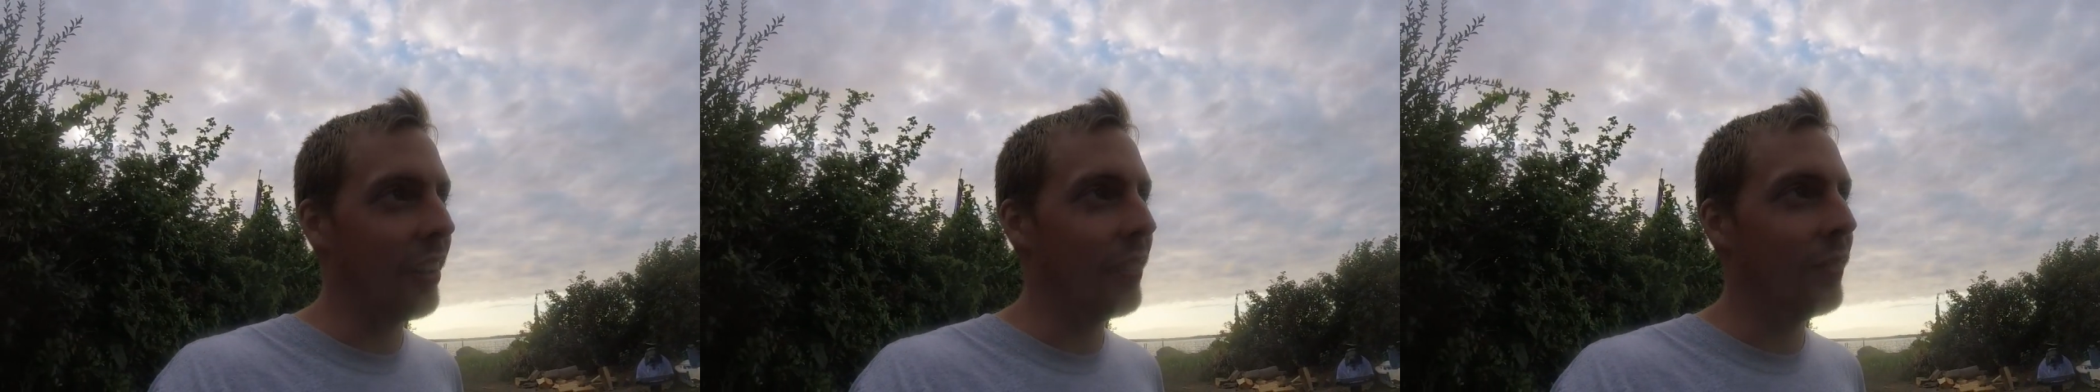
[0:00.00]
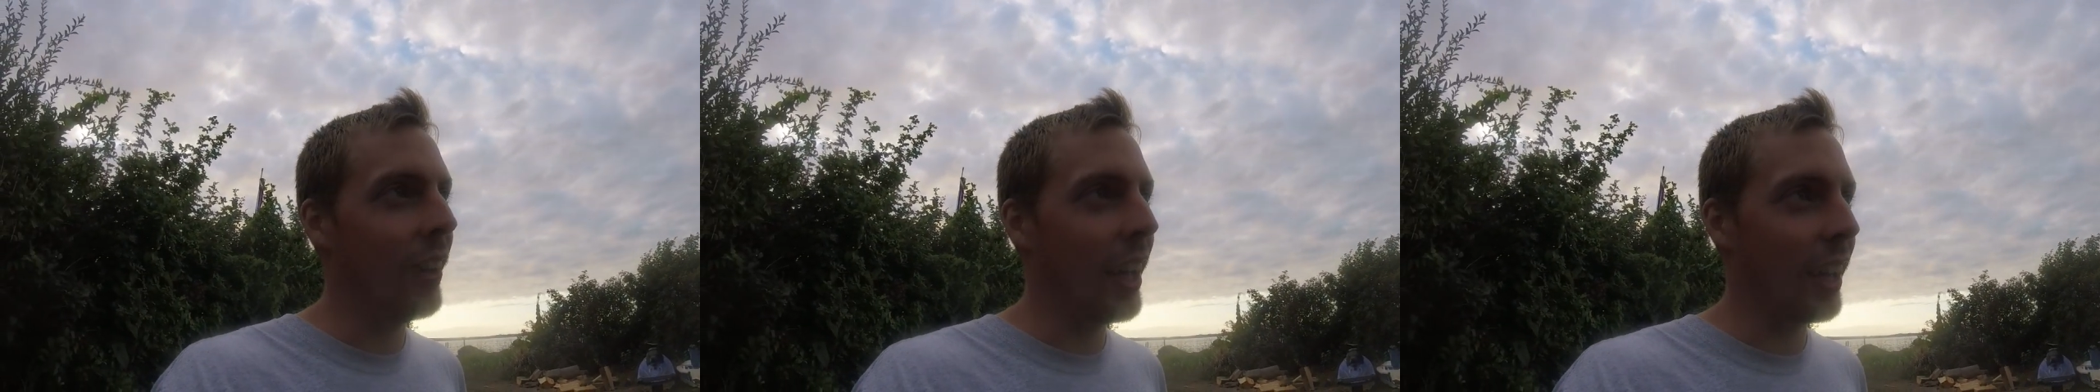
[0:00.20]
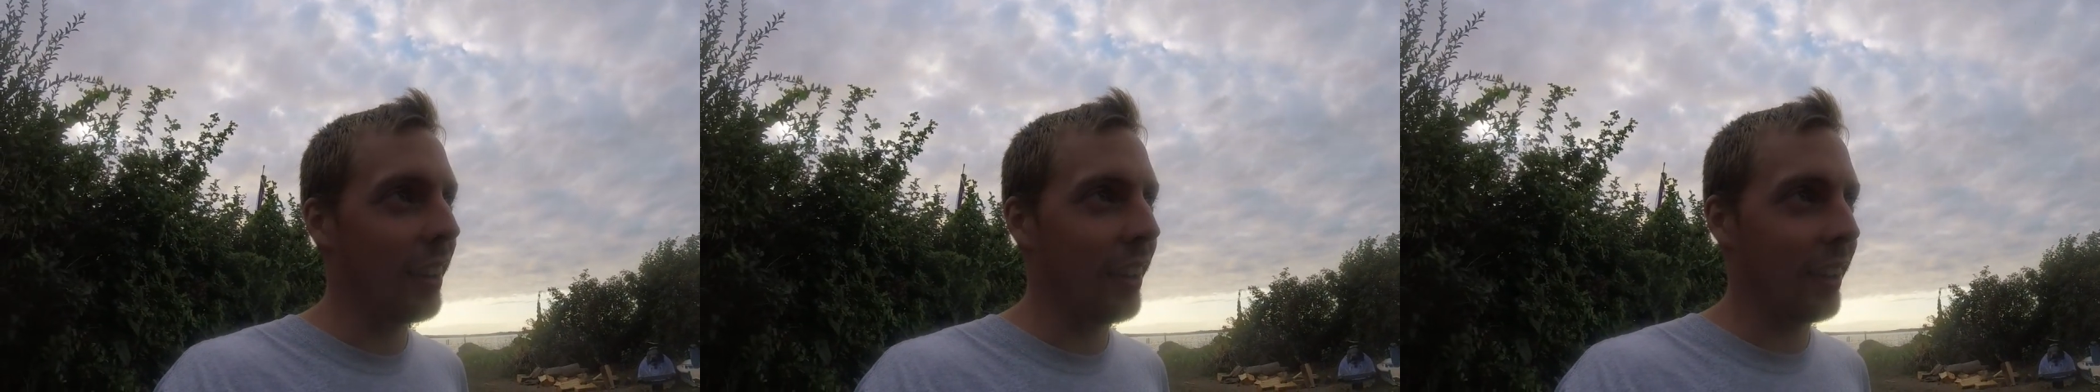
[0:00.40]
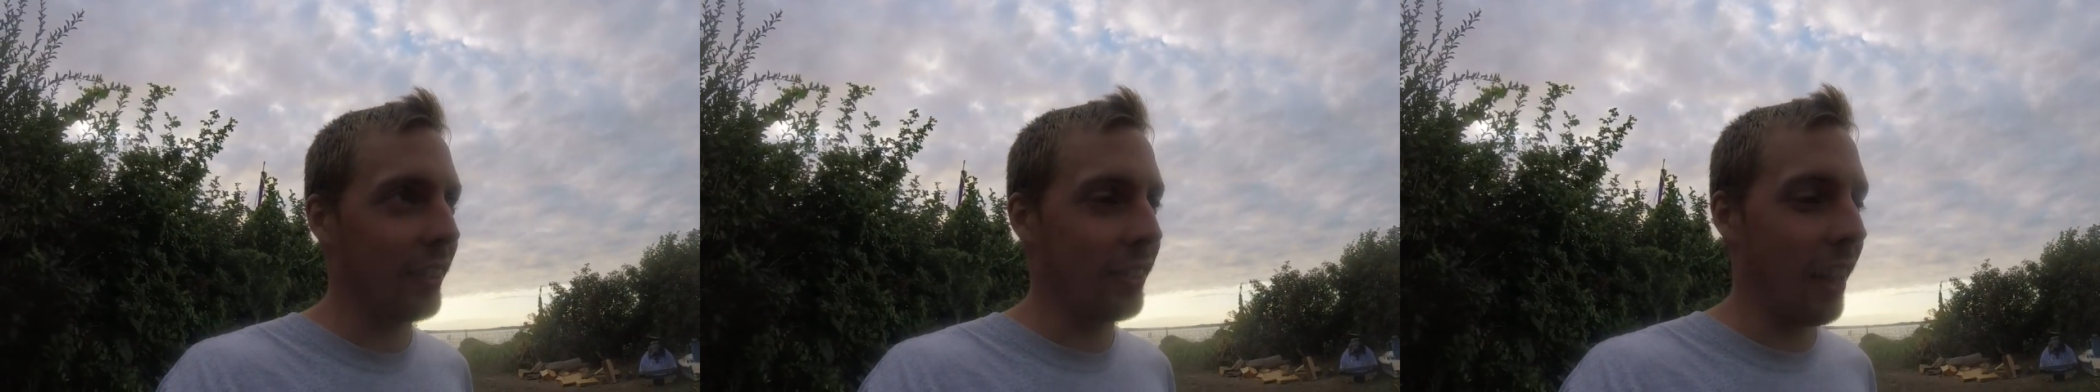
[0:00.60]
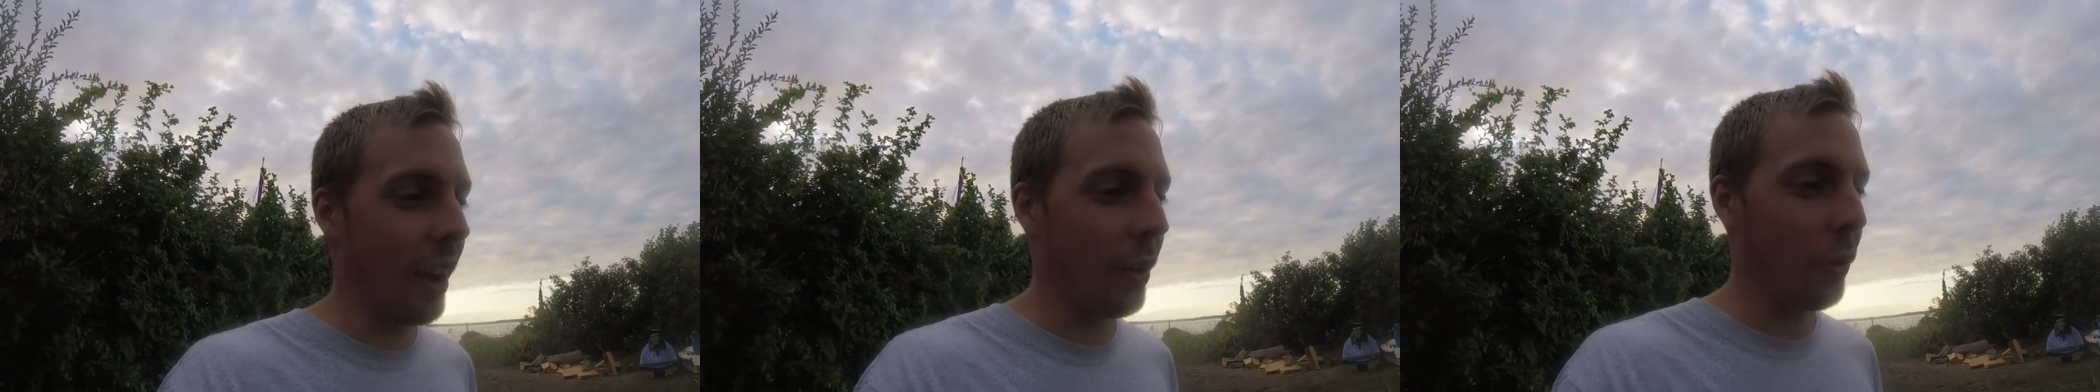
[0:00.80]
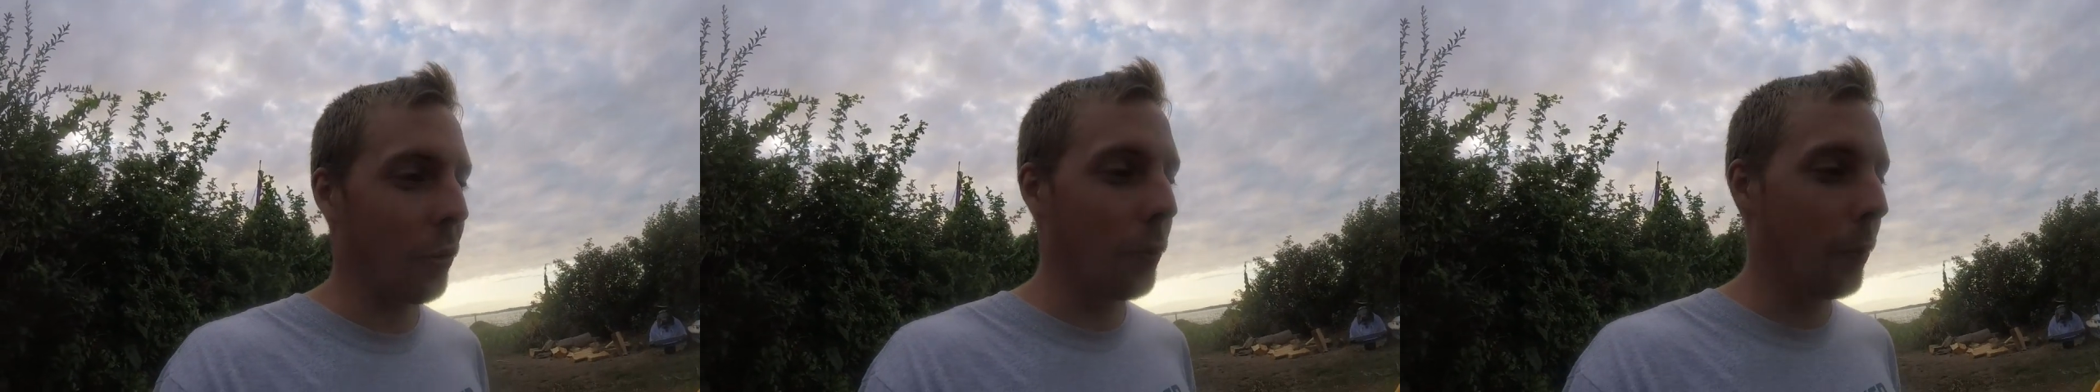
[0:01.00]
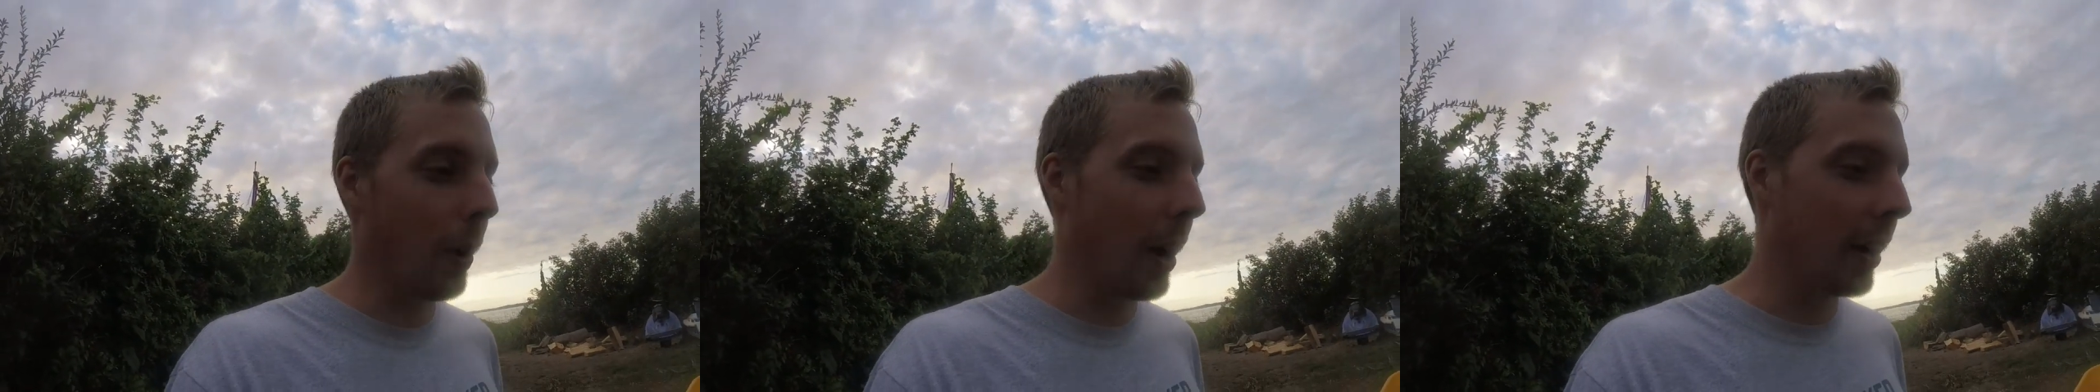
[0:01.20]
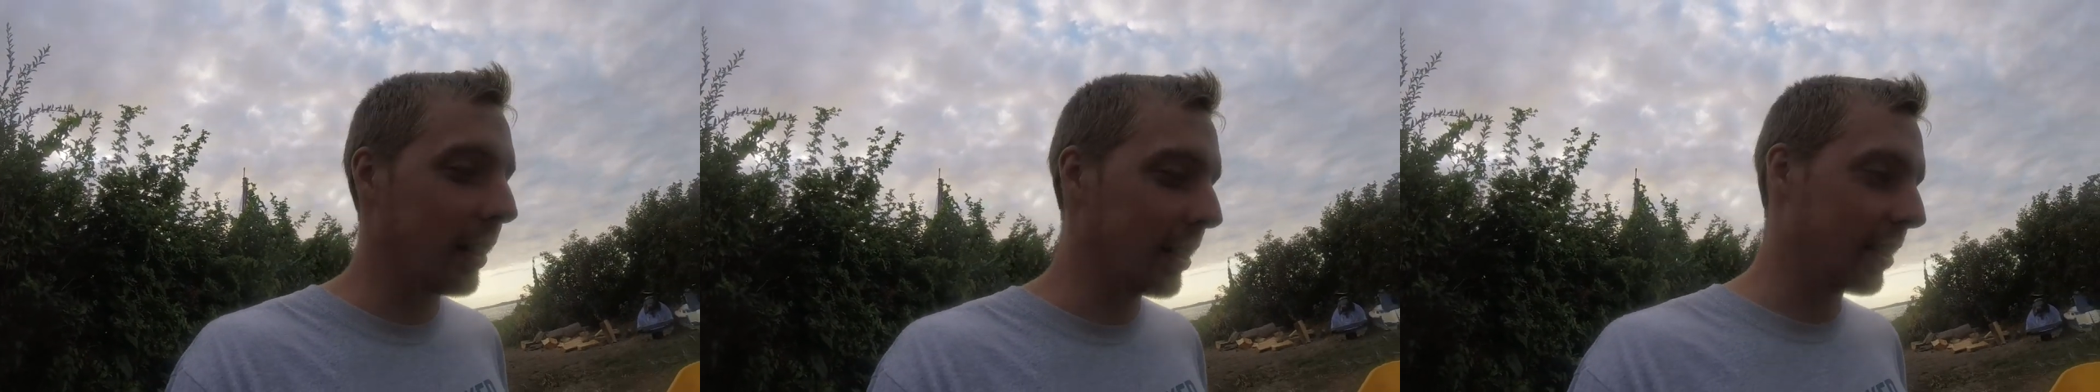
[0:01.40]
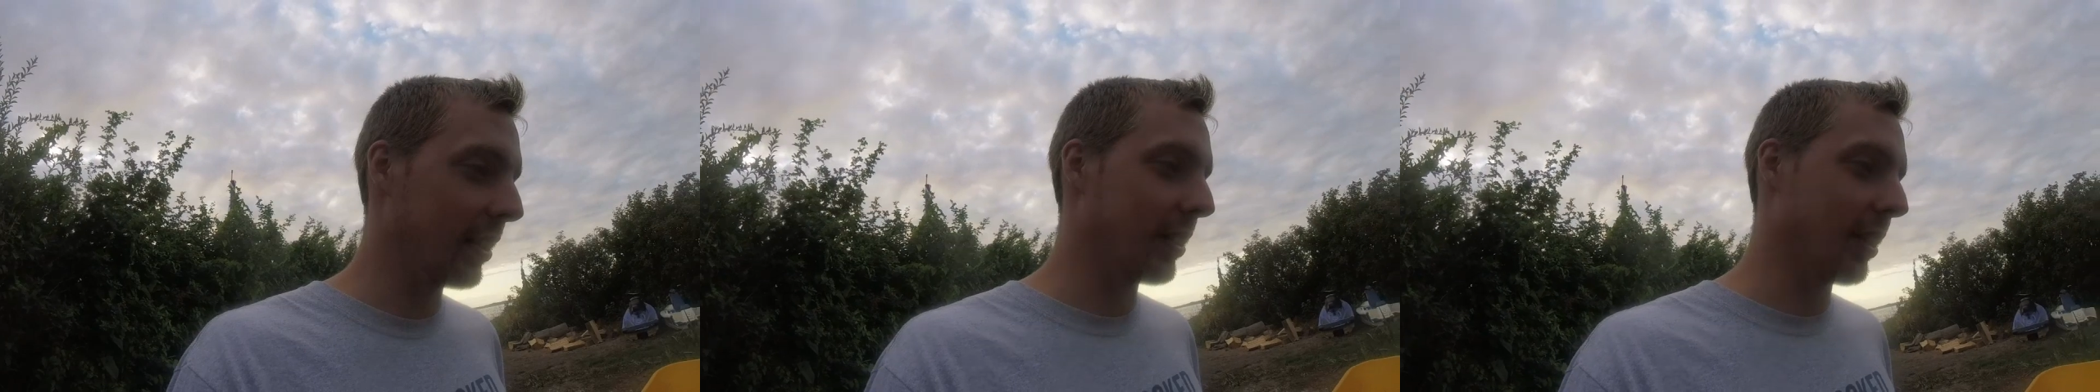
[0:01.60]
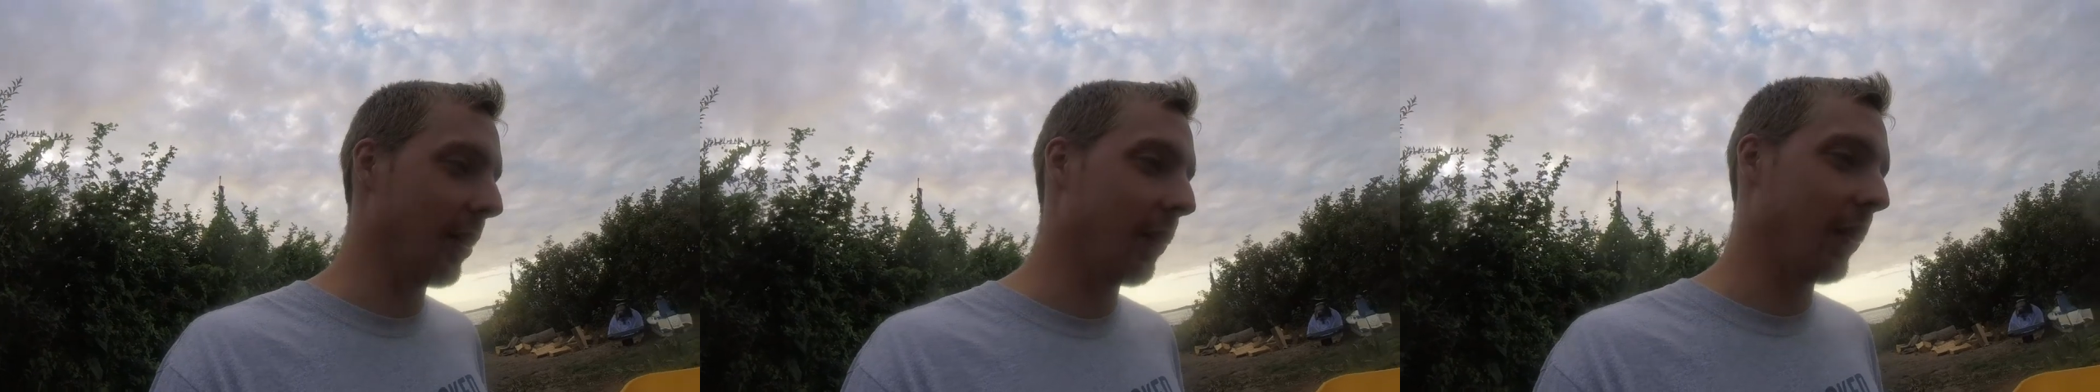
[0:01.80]
and make like $1,000 or
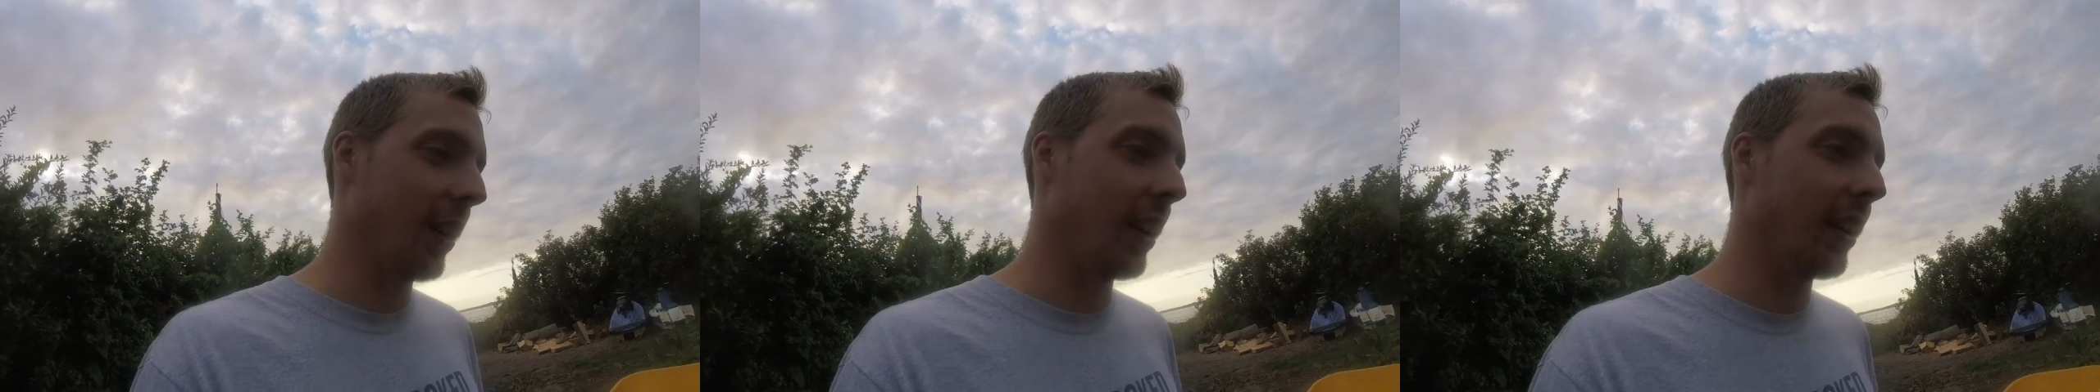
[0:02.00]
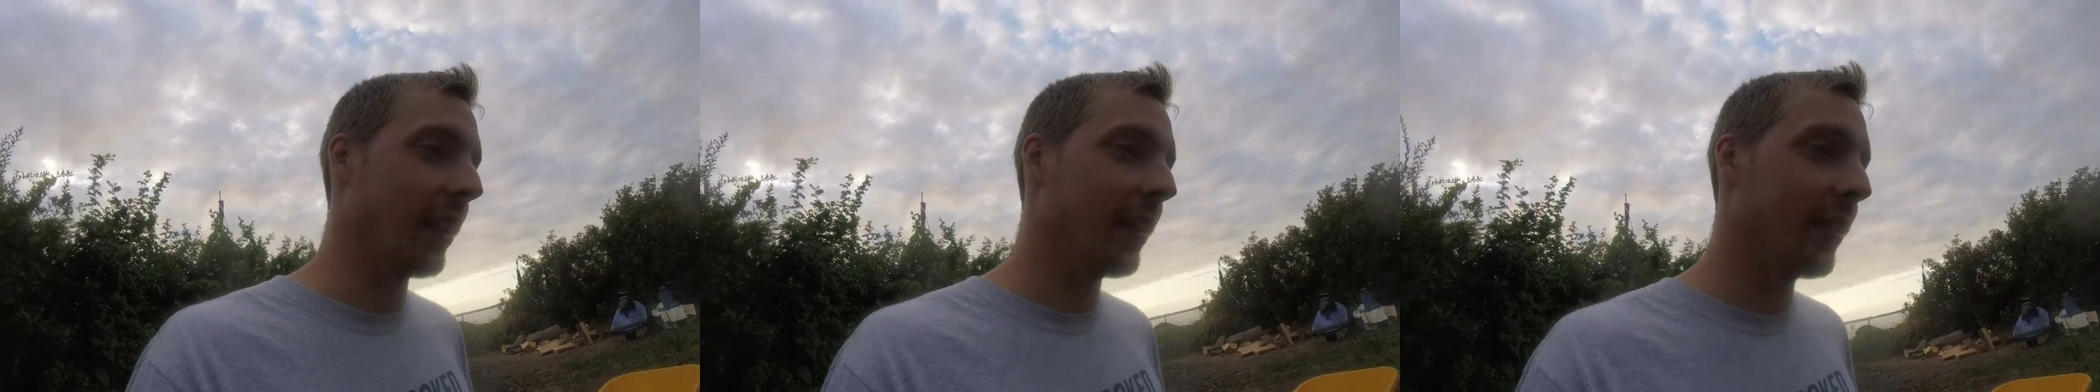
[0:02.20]
something?